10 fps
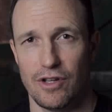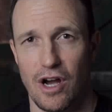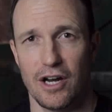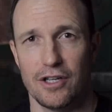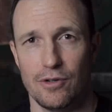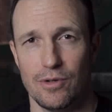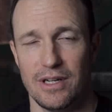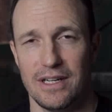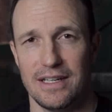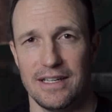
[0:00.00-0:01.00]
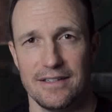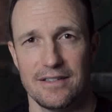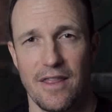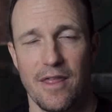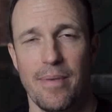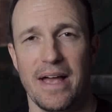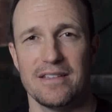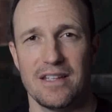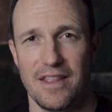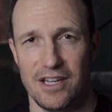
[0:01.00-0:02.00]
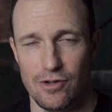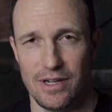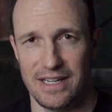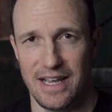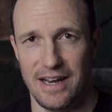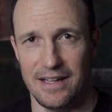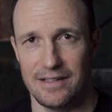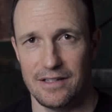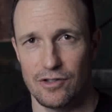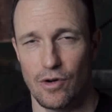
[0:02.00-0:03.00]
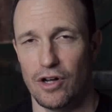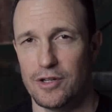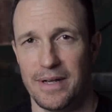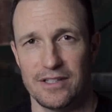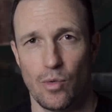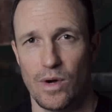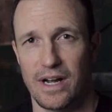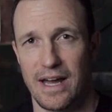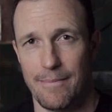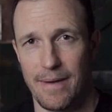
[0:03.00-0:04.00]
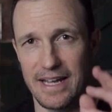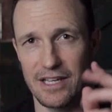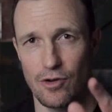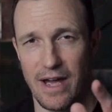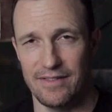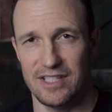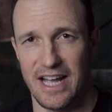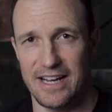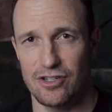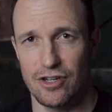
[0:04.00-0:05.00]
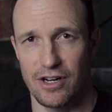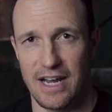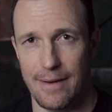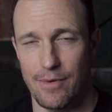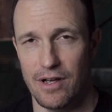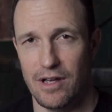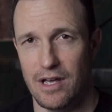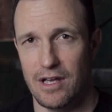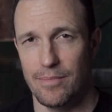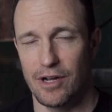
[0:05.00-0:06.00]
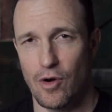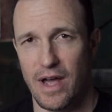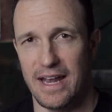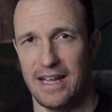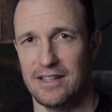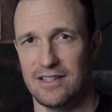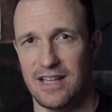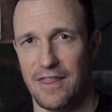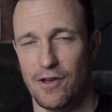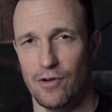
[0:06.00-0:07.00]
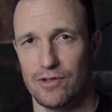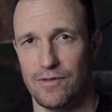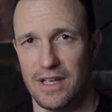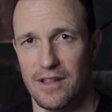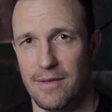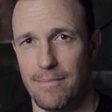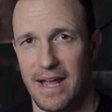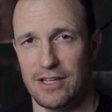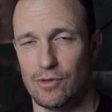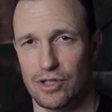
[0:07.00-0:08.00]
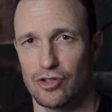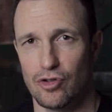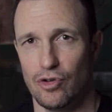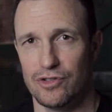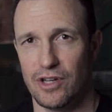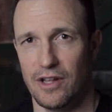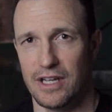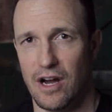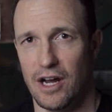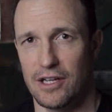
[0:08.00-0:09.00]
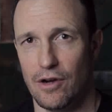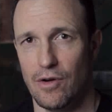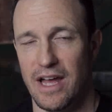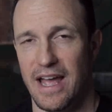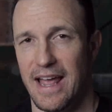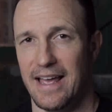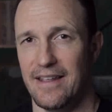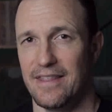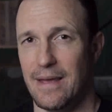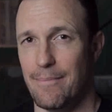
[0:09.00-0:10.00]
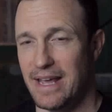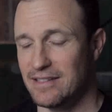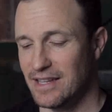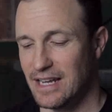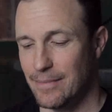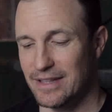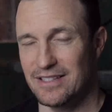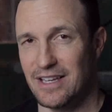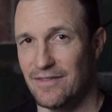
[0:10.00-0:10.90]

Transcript: so the audio is the best that you can get it. So it all depends on what kind of mic you have attached to your camera, but go ahead and set those via the manual controls on the audio. And the amazing thing about the